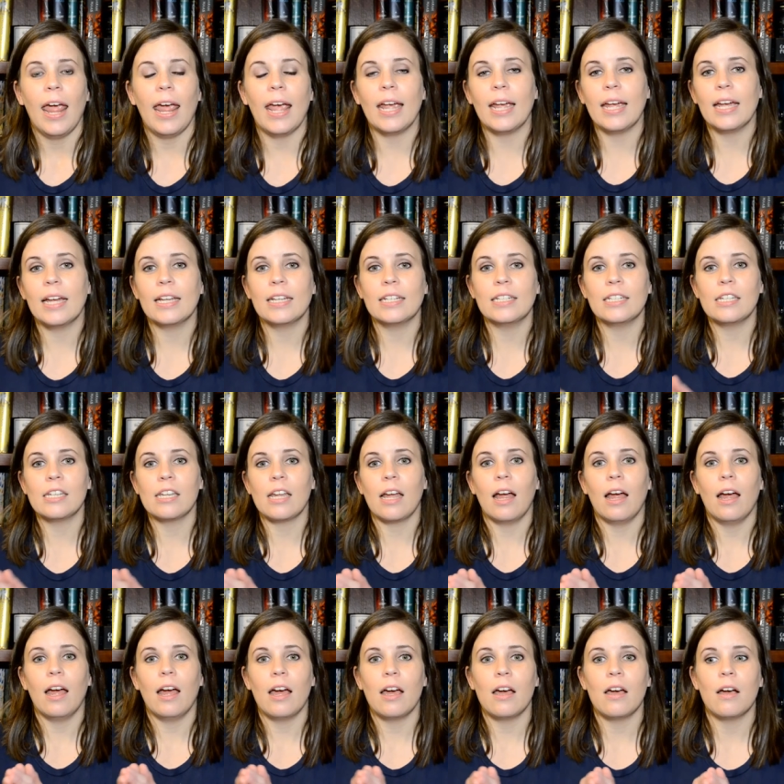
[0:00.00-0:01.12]
And
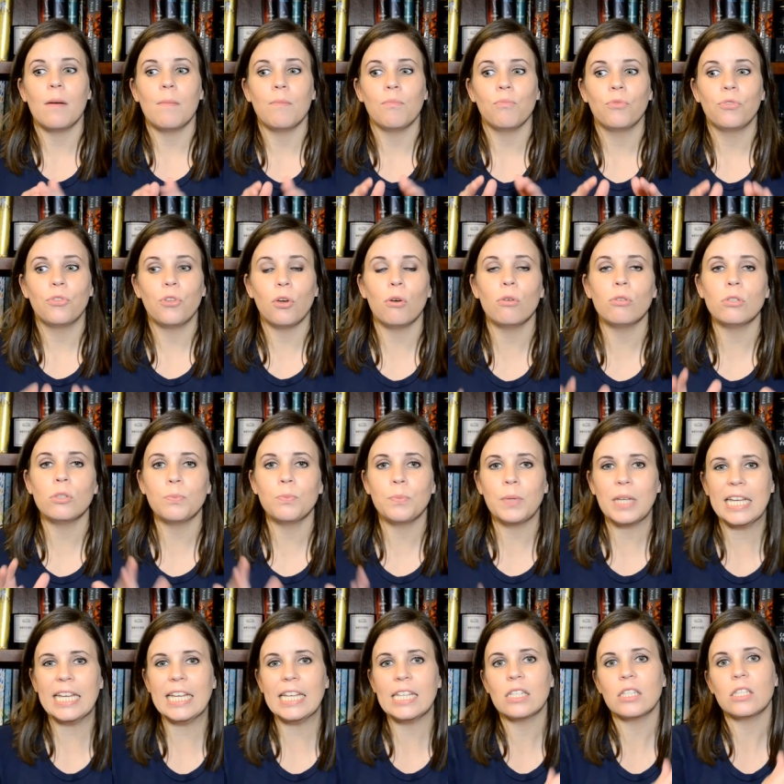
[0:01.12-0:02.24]
um, those
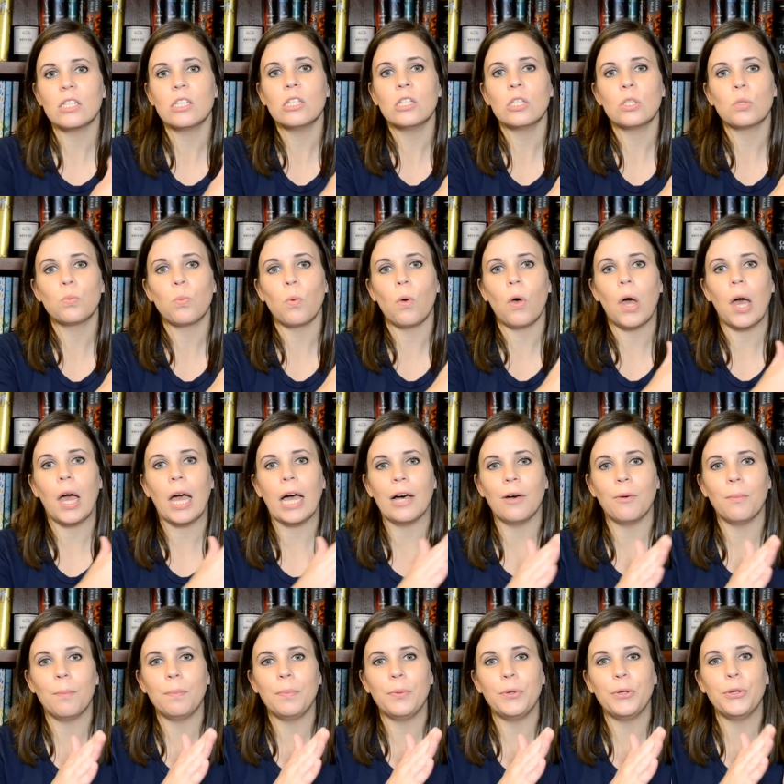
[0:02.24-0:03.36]
pieces will
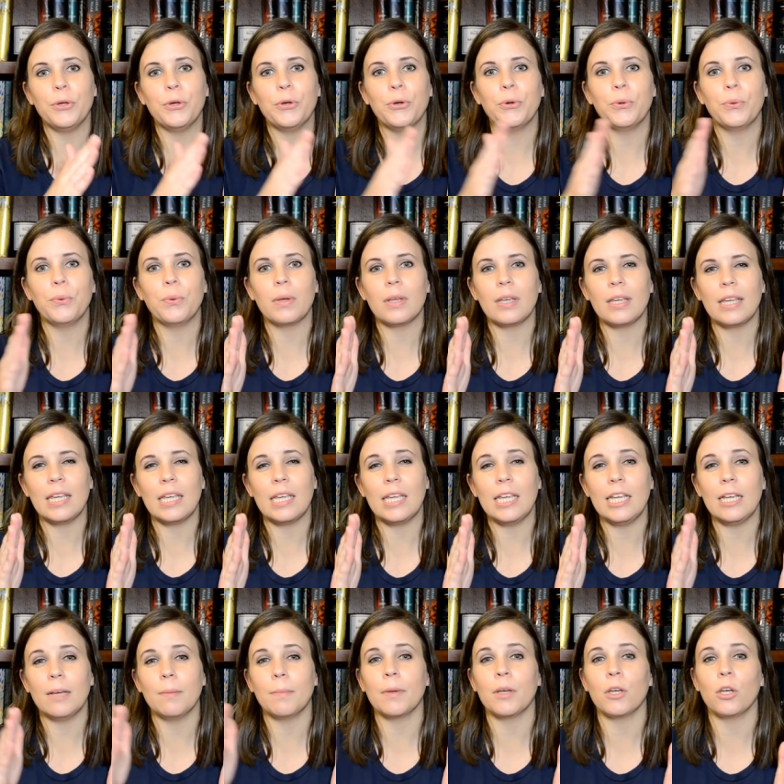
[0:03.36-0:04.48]
help you keep